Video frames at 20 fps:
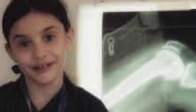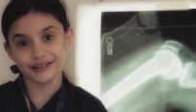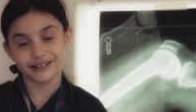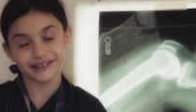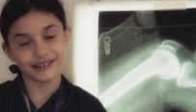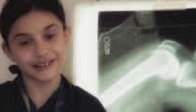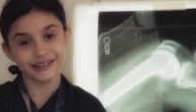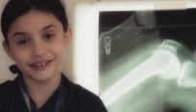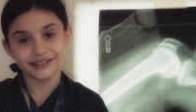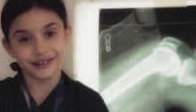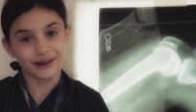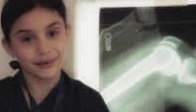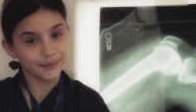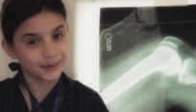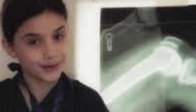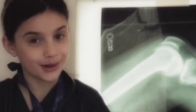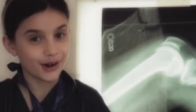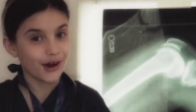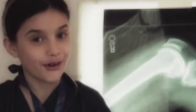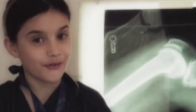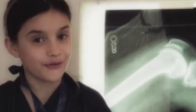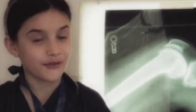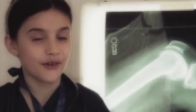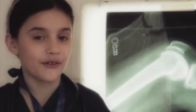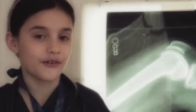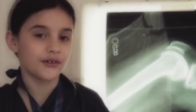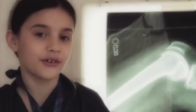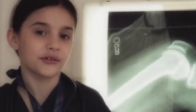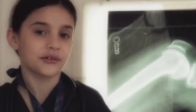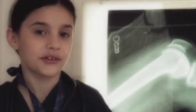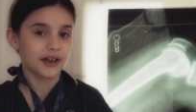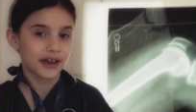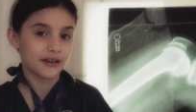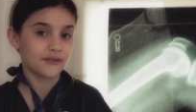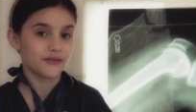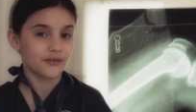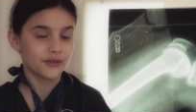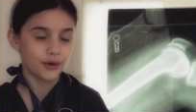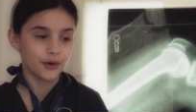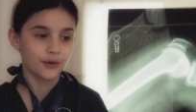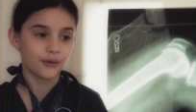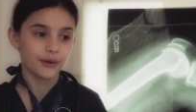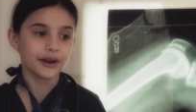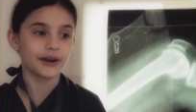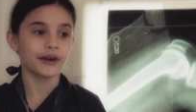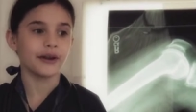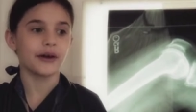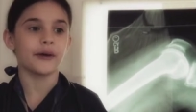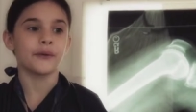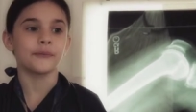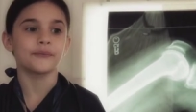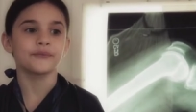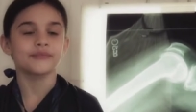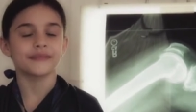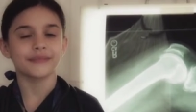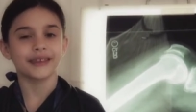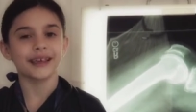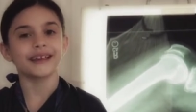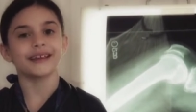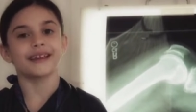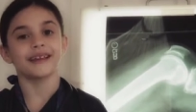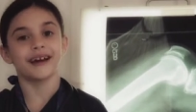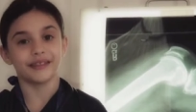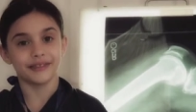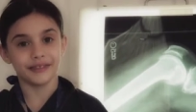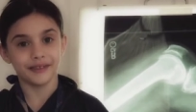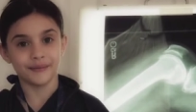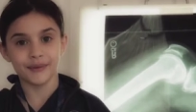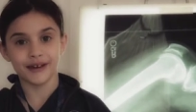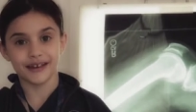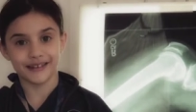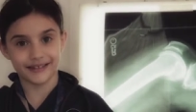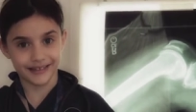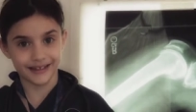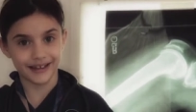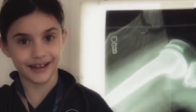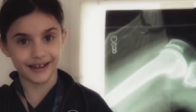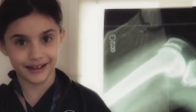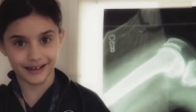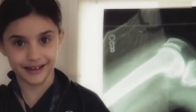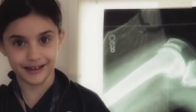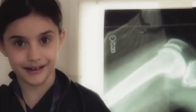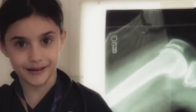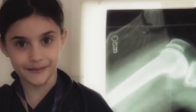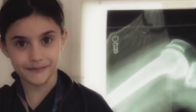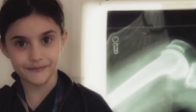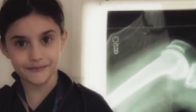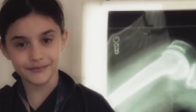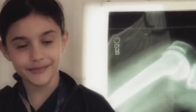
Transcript: she jumped off of her second floor window. Not the best idea.